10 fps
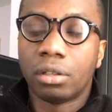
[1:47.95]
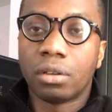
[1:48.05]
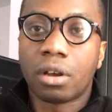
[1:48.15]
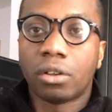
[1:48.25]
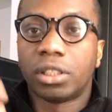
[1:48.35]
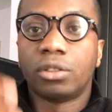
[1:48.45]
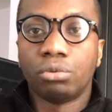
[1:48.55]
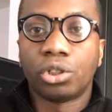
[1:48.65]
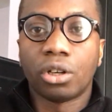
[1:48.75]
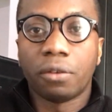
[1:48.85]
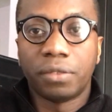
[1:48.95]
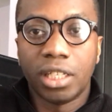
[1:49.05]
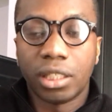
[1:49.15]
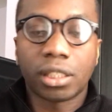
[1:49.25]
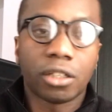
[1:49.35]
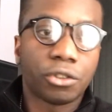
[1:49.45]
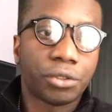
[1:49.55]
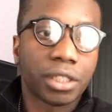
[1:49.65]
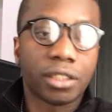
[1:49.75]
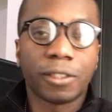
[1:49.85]
the constitution of these
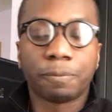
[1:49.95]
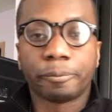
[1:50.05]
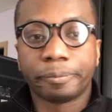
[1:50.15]
countries.